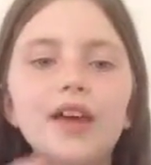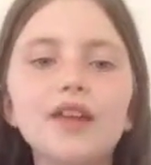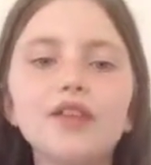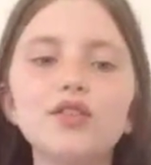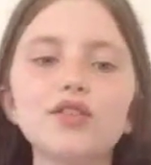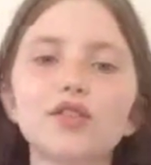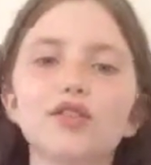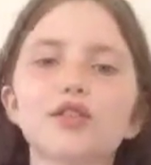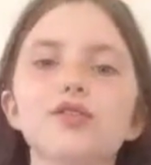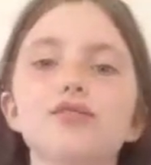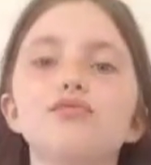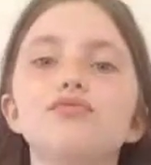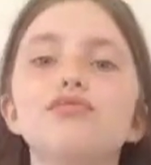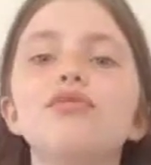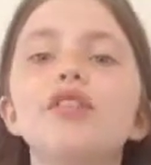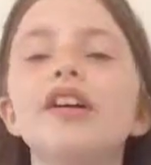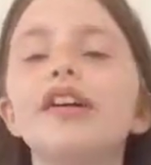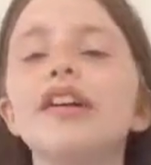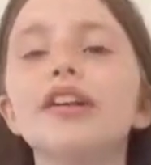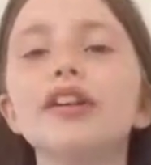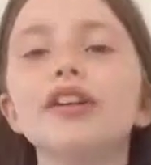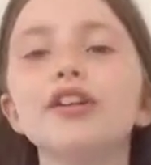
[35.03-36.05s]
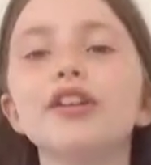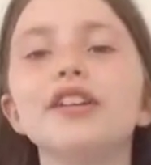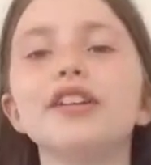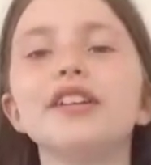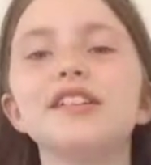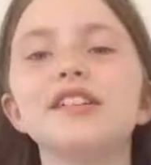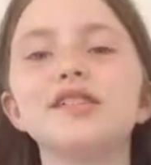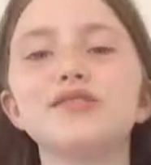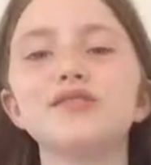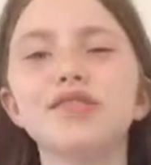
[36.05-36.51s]
So it's really good
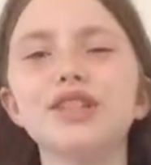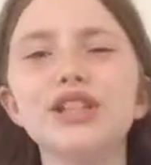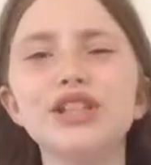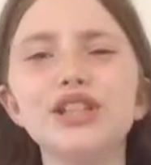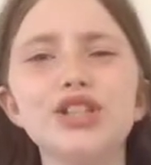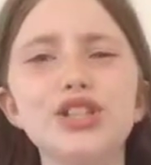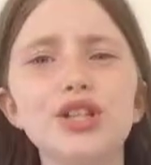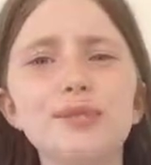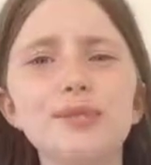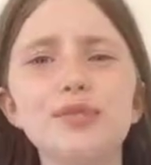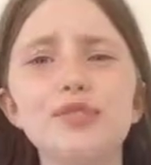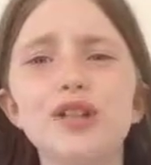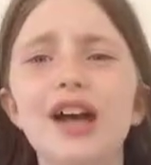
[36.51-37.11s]
and it's really cheap.